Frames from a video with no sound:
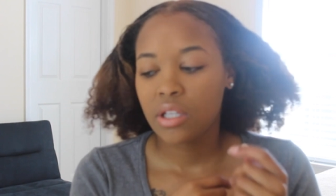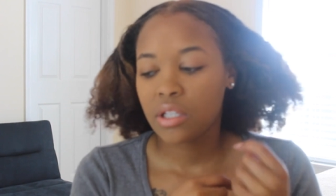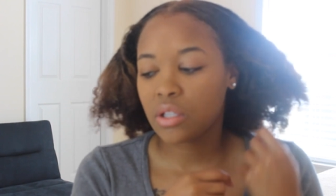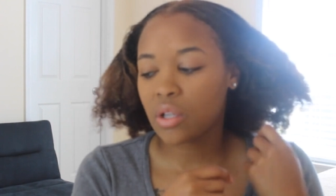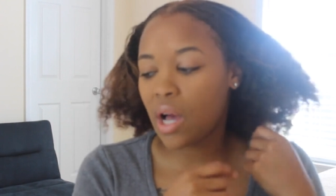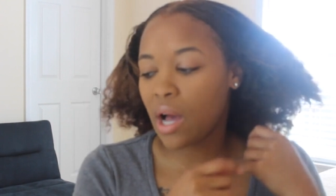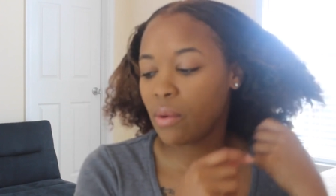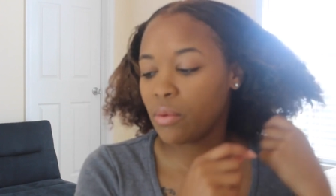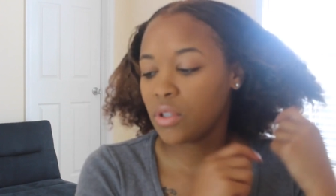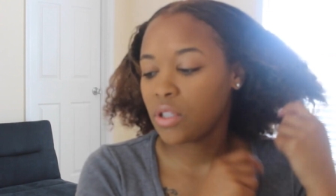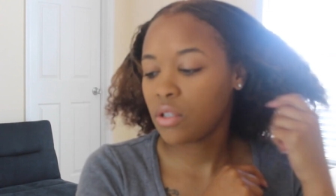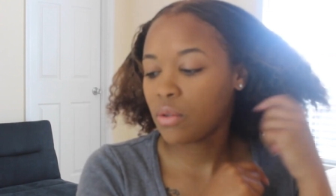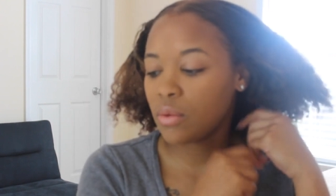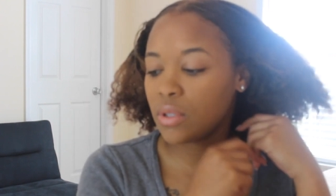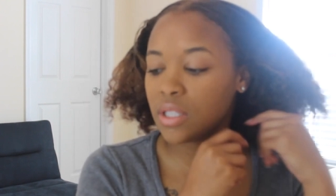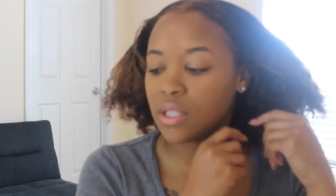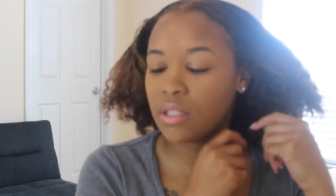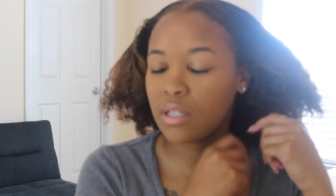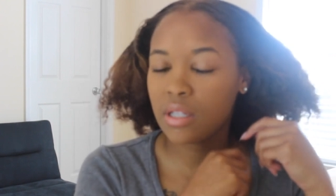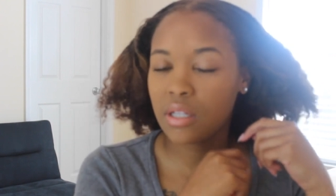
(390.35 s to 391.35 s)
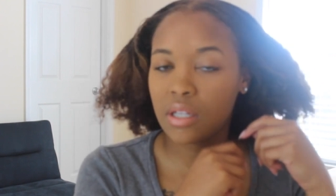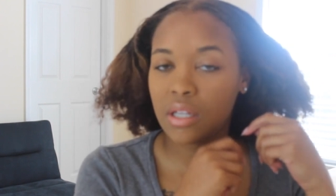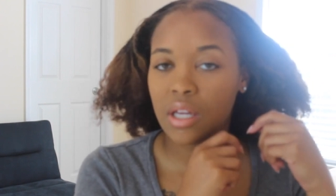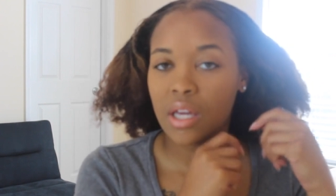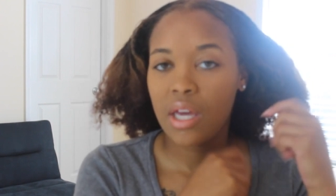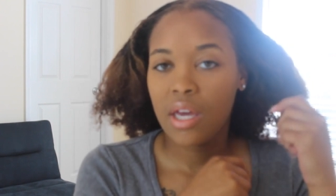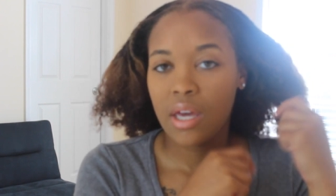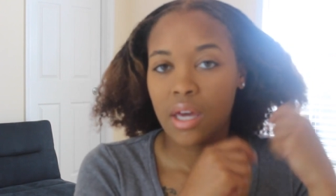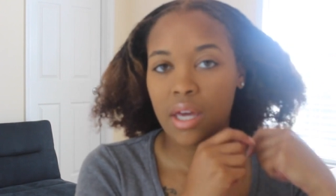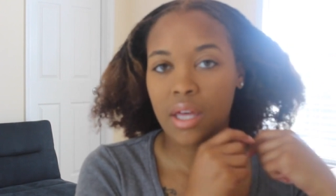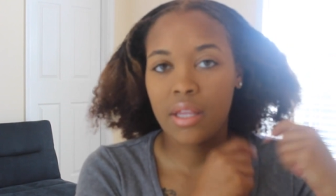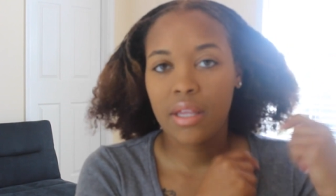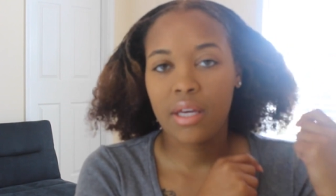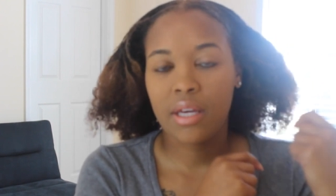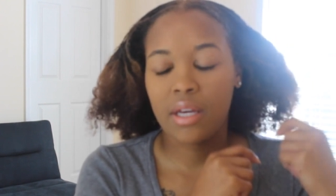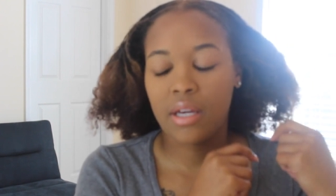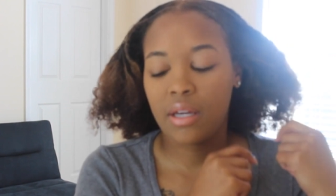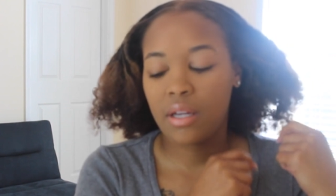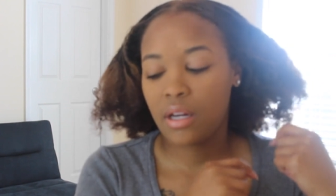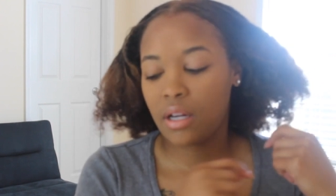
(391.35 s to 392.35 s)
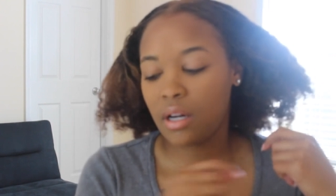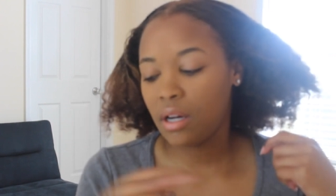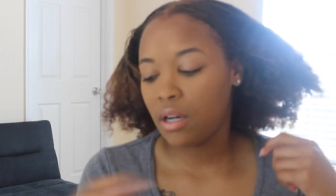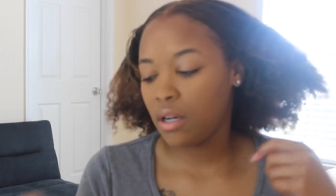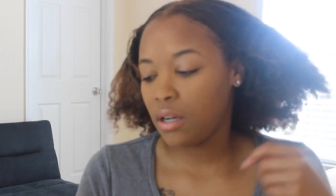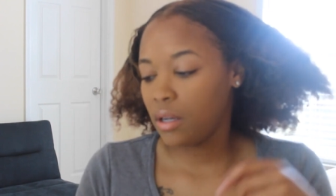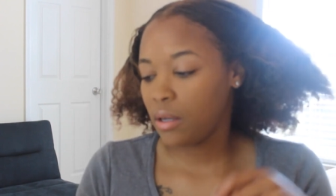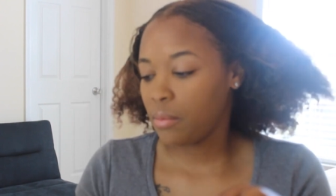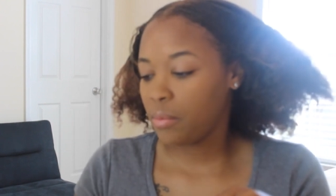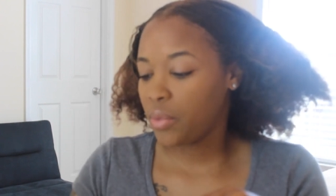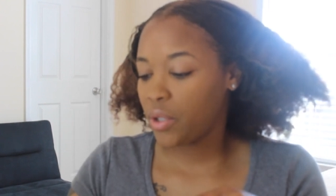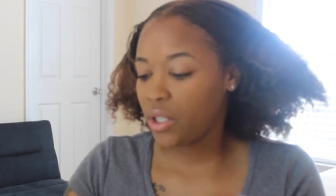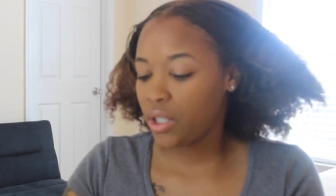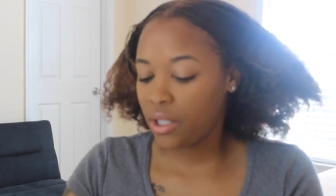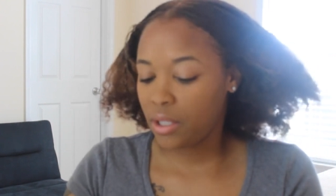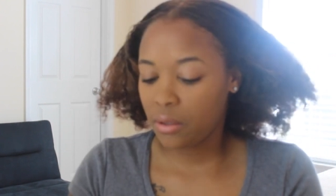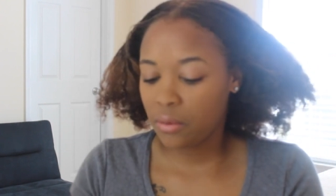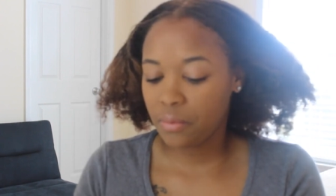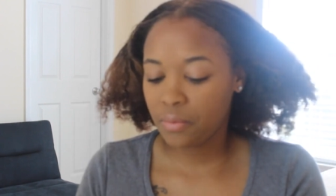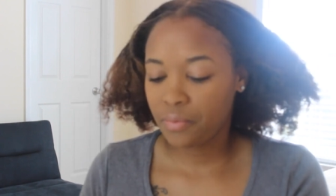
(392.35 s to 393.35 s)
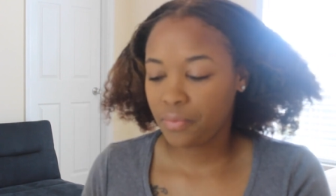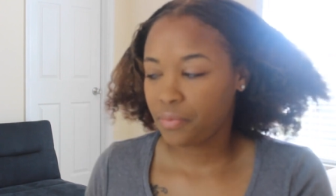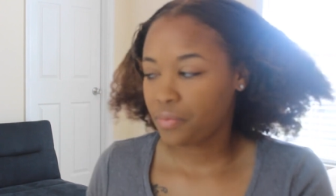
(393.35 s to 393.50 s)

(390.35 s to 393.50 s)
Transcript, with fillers: So I would twist it and then um, put